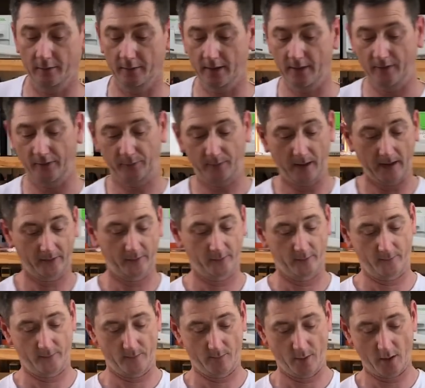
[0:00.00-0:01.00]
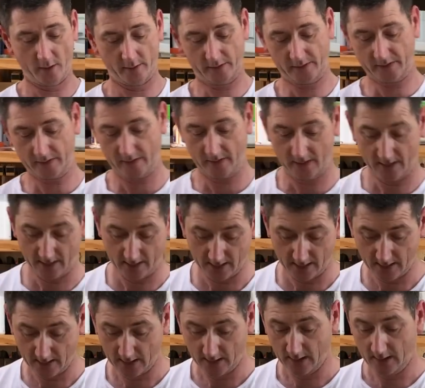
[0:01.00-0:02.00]
to read the specs off the box
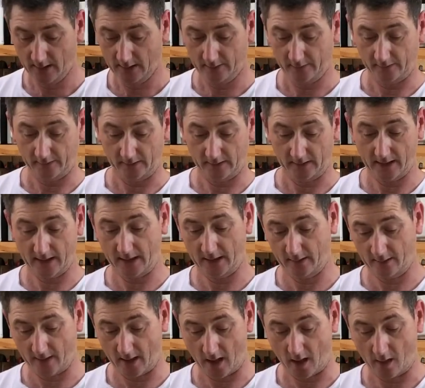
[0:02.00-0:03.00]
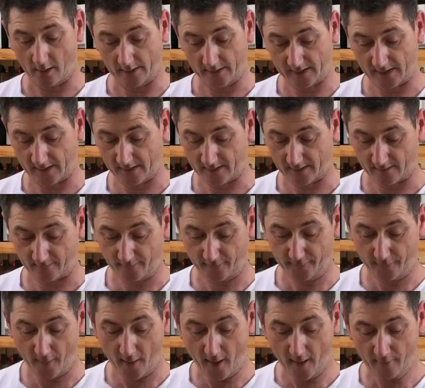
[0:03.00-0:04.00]
to let you know. It says it's a
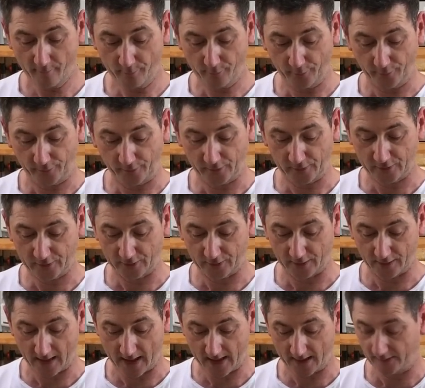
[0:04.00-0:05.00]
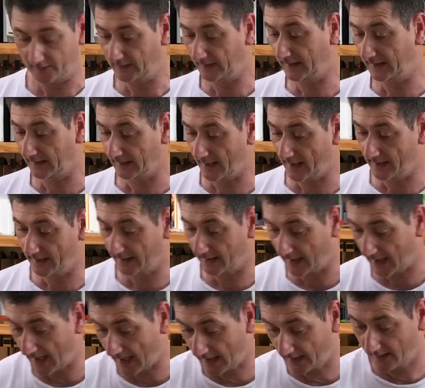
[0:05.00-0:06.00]
5-position articulating
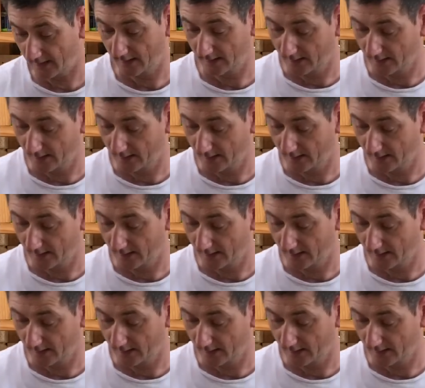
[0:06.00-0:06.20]
head.